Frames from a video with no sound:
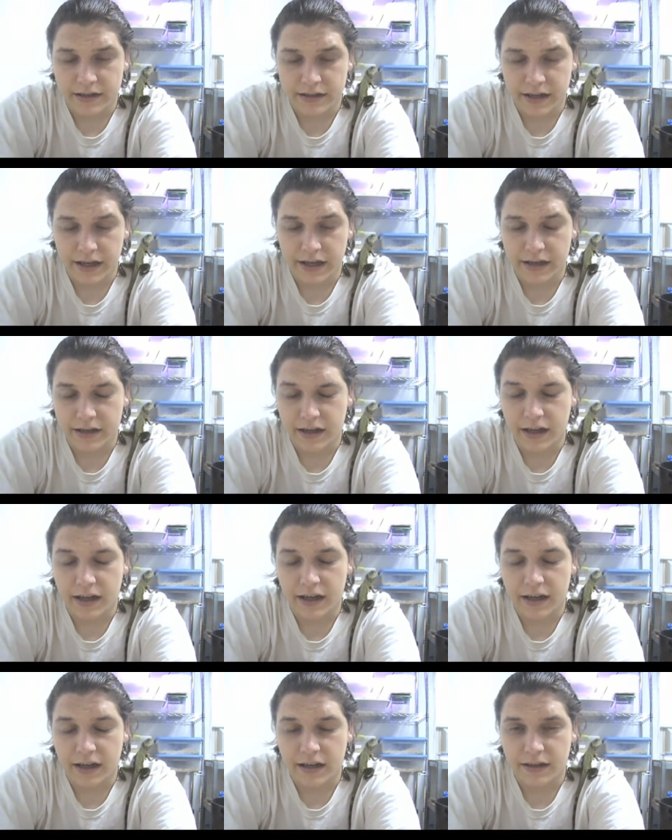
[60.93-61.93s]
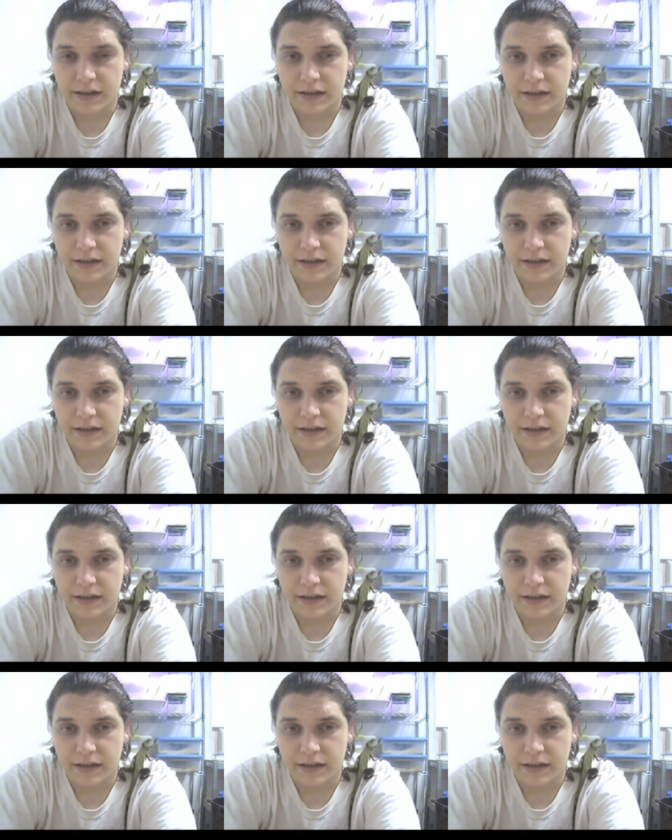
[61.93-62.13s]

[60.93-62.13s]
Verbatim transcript: said, uh,